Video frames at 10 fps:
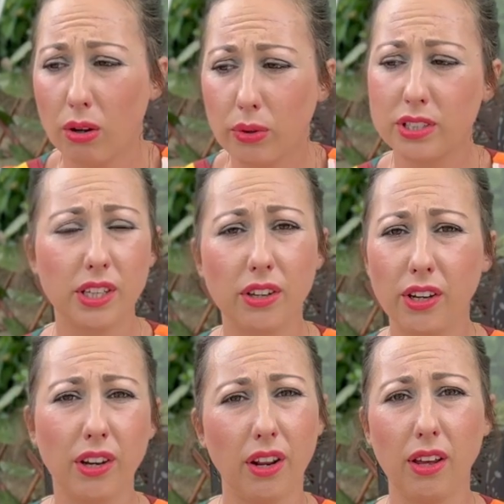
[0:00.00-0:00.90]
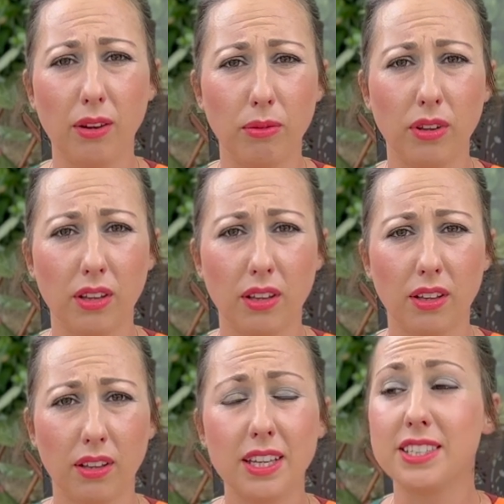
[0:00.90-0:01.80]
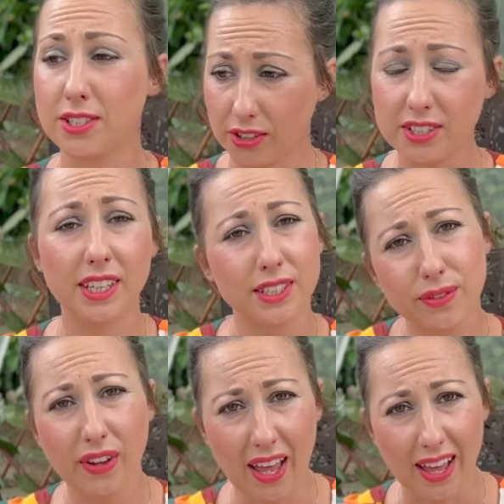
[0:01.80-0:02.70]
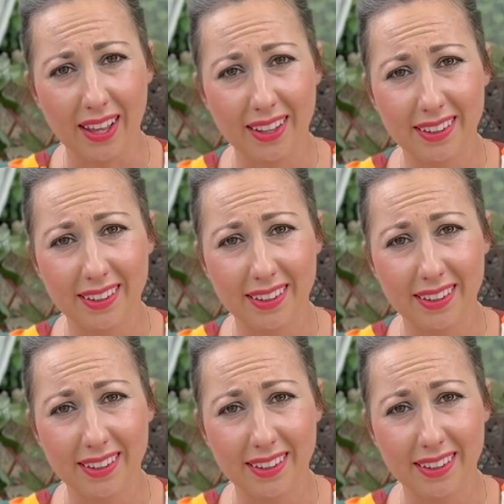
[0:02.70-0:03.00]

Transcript: What's it going to do? It stores it as fat,